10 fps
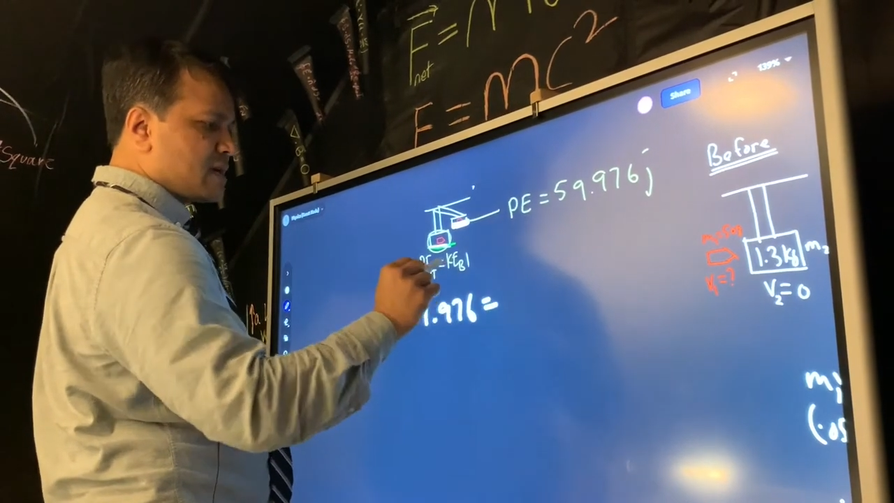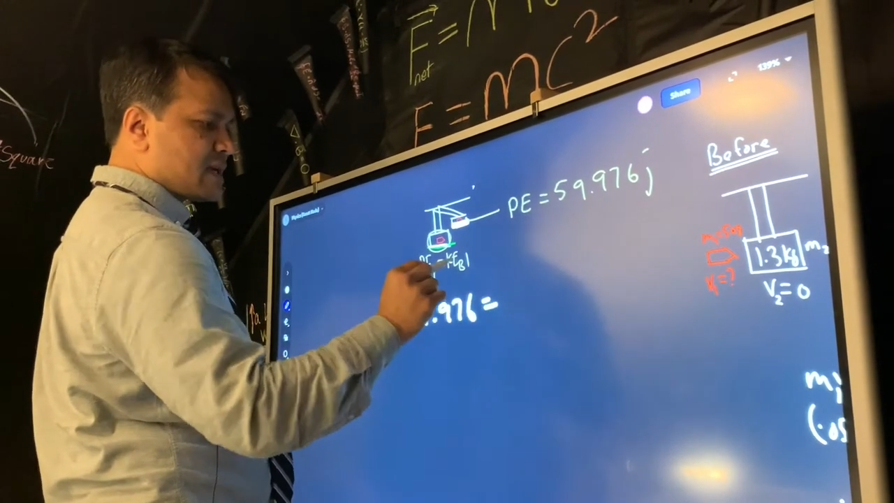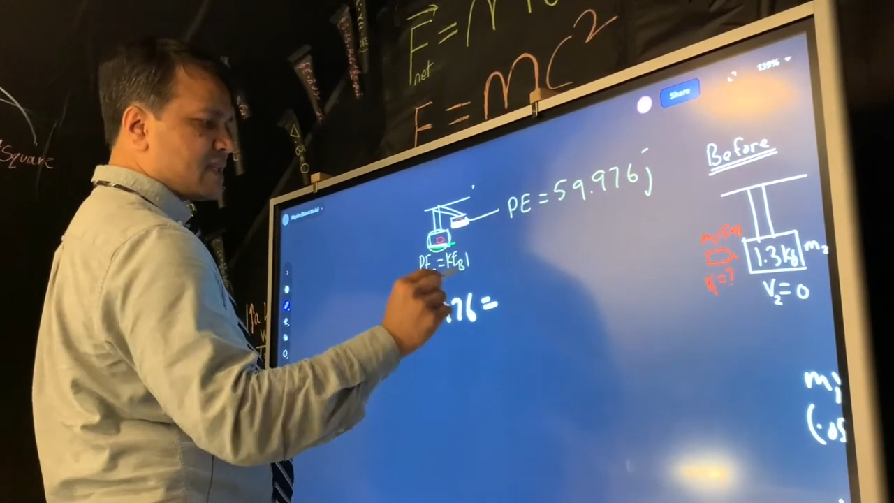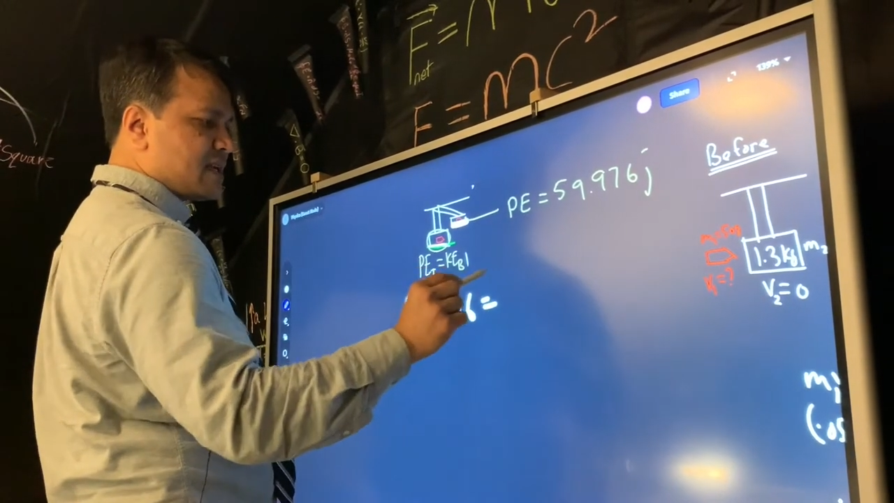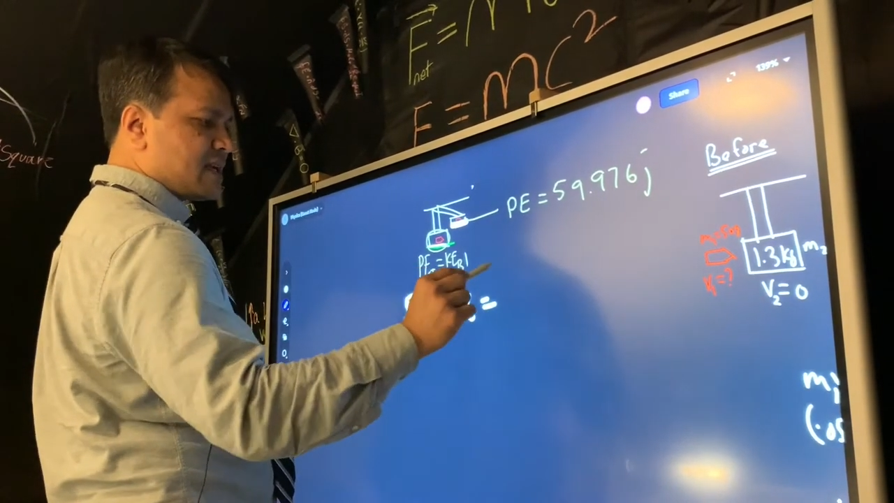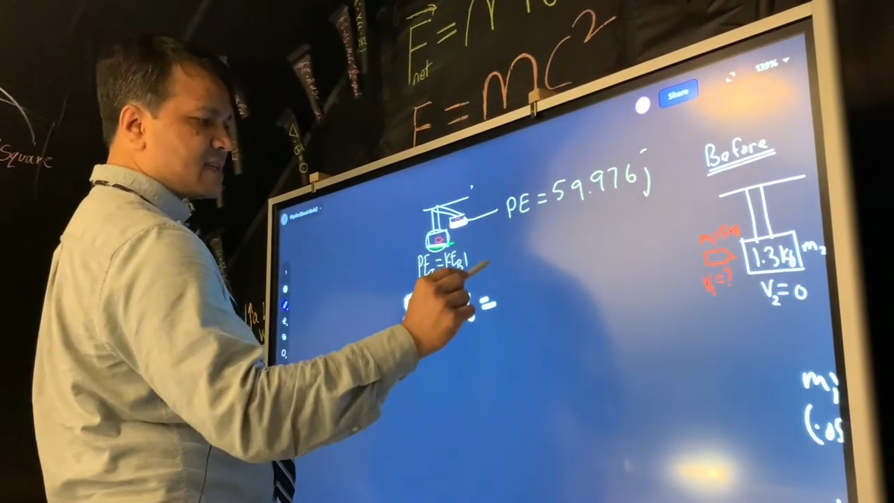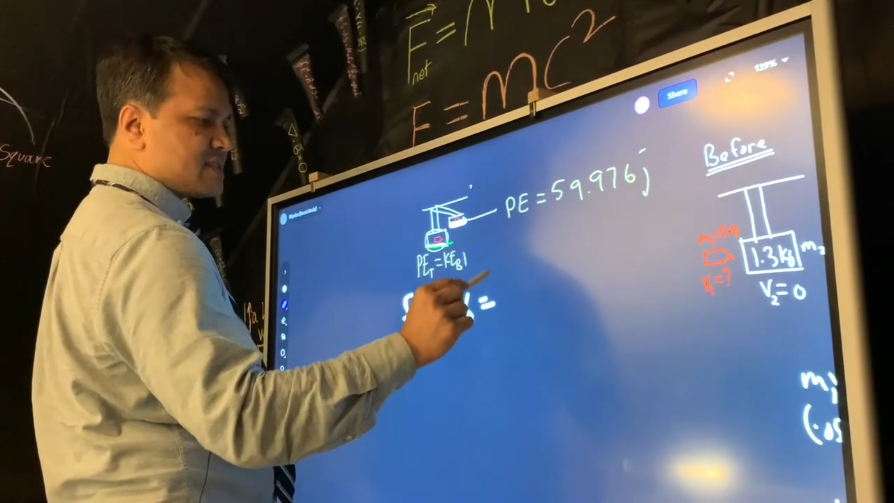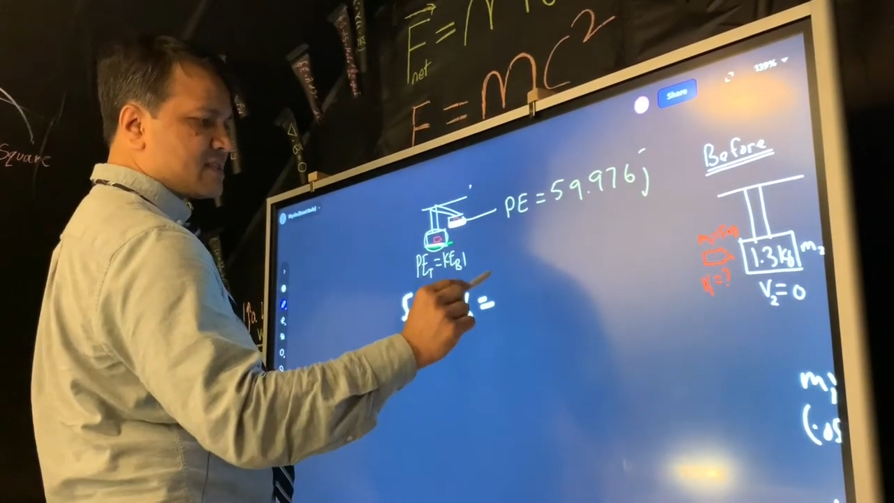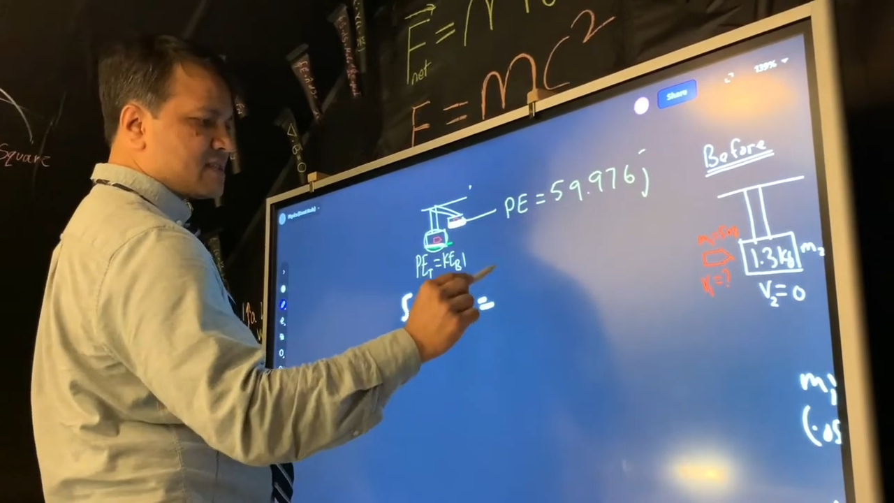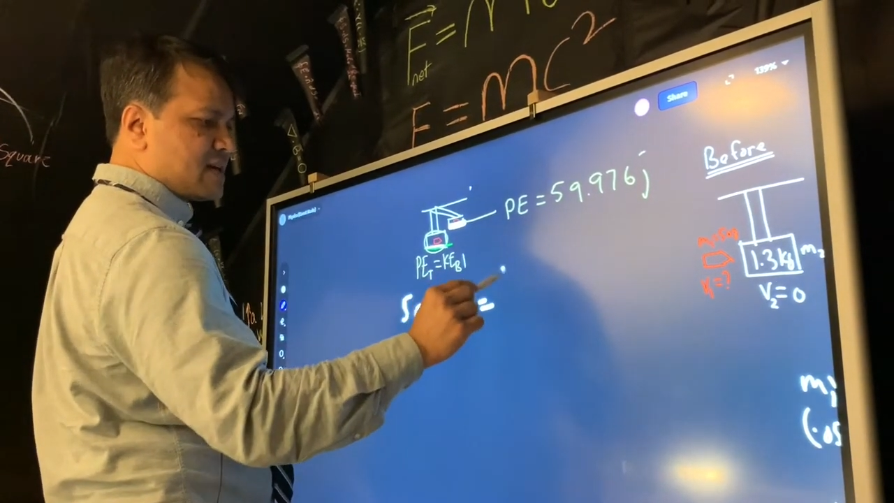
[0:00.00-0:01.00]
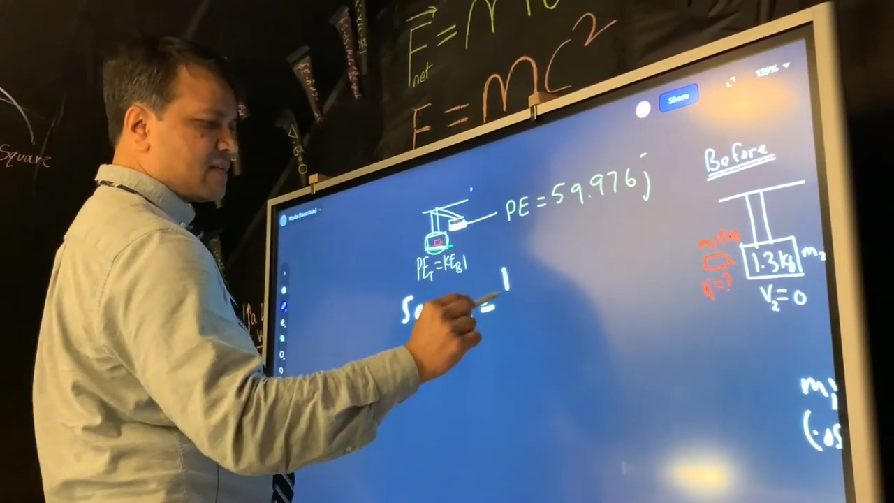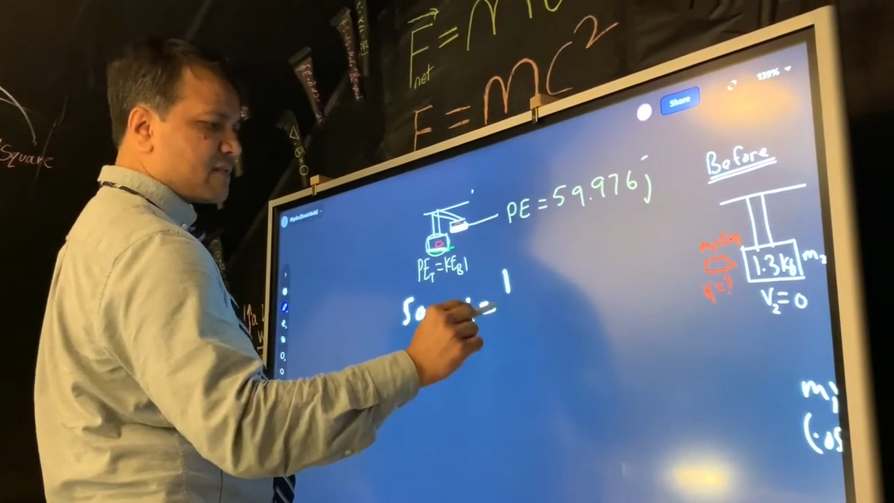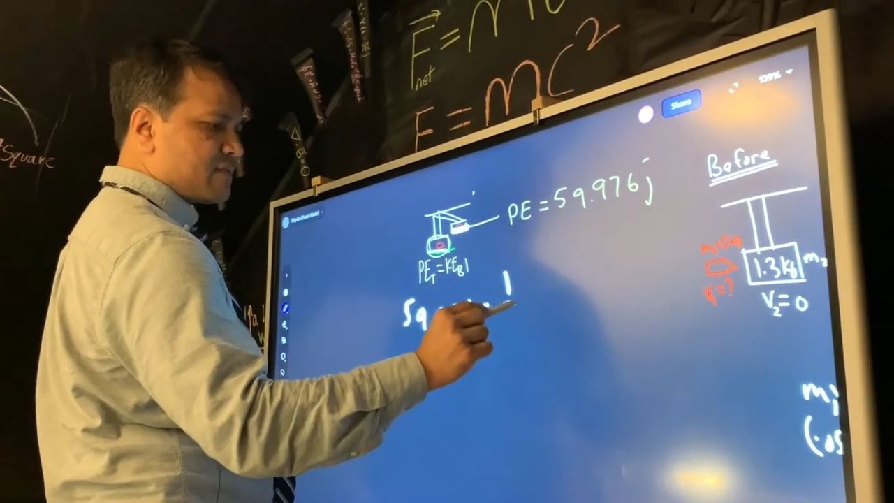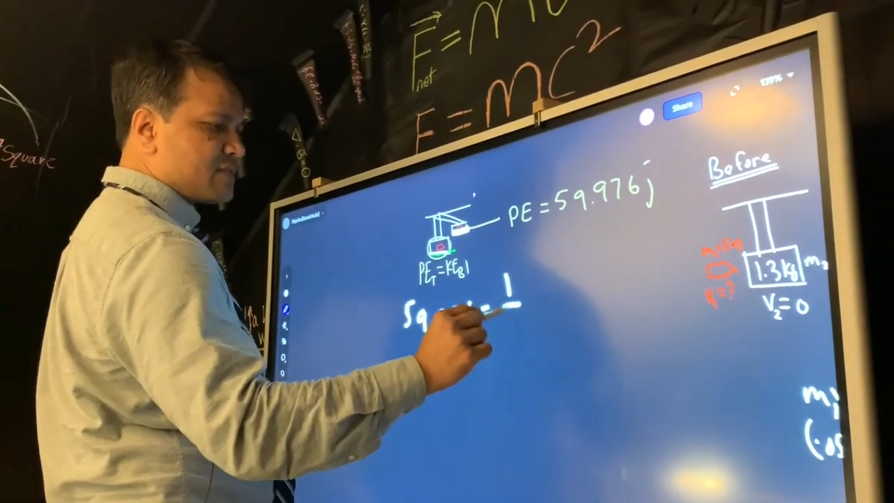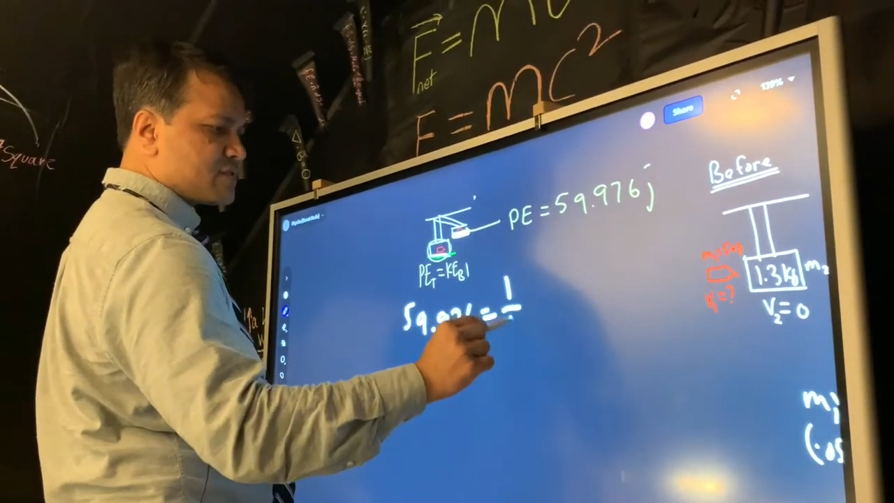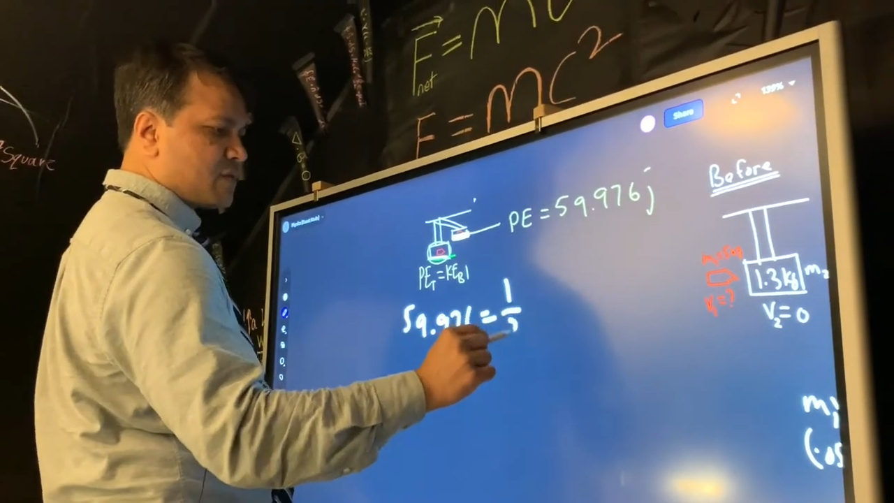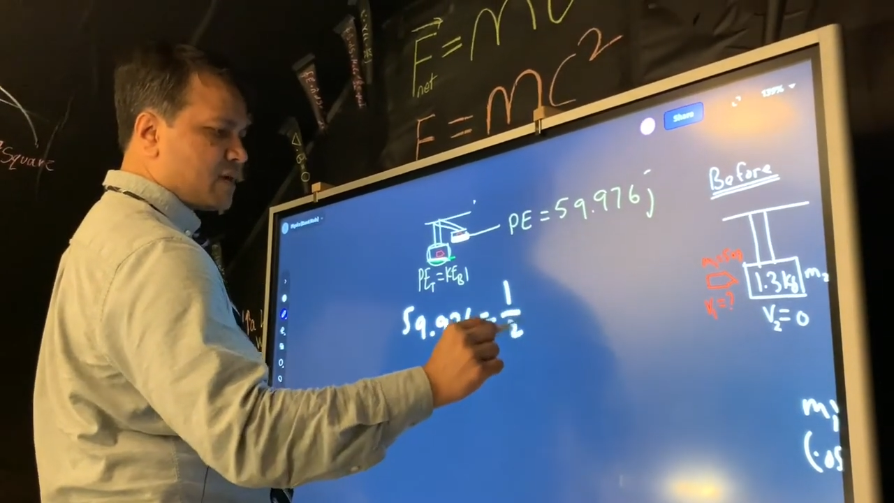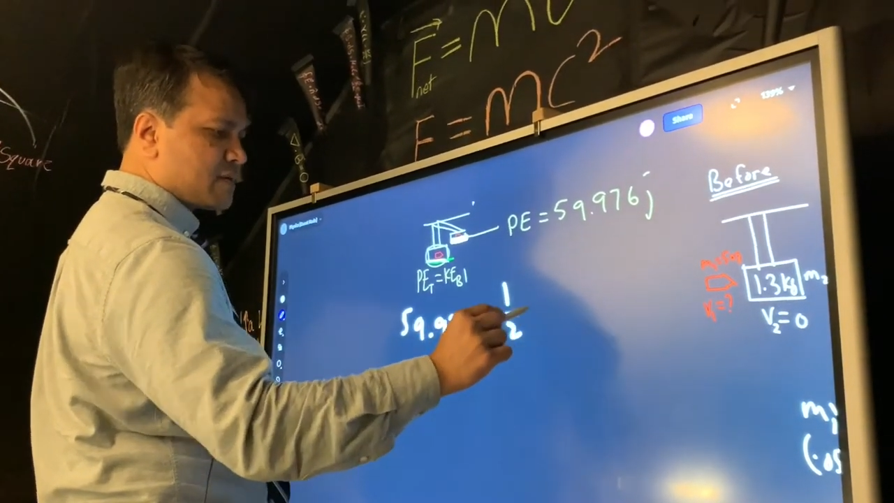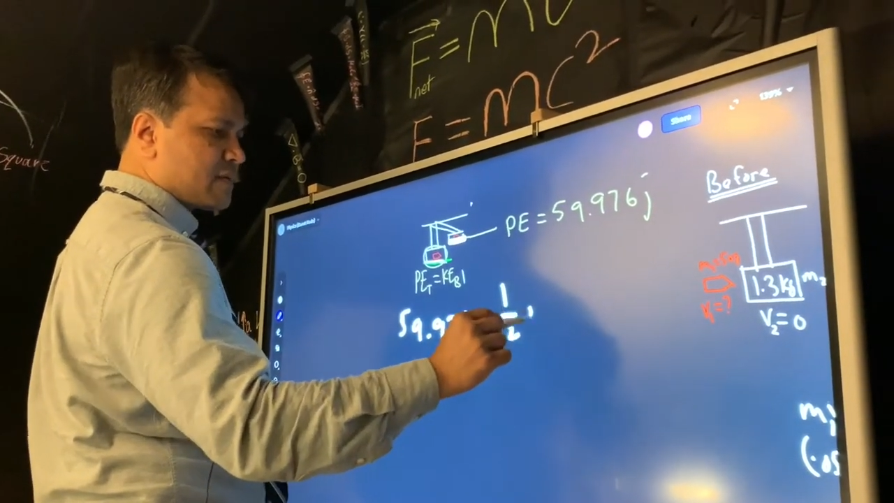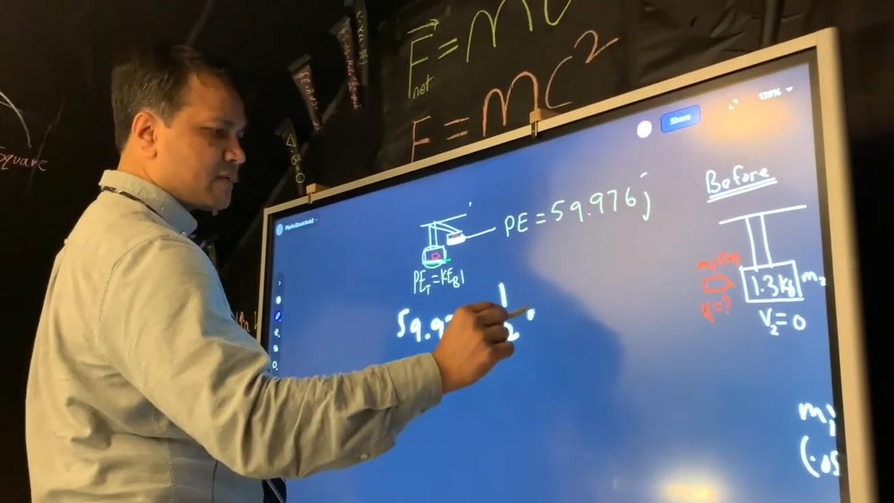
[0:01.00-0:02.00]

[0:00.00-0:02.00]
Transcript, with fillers: kinetic energy is half mv squared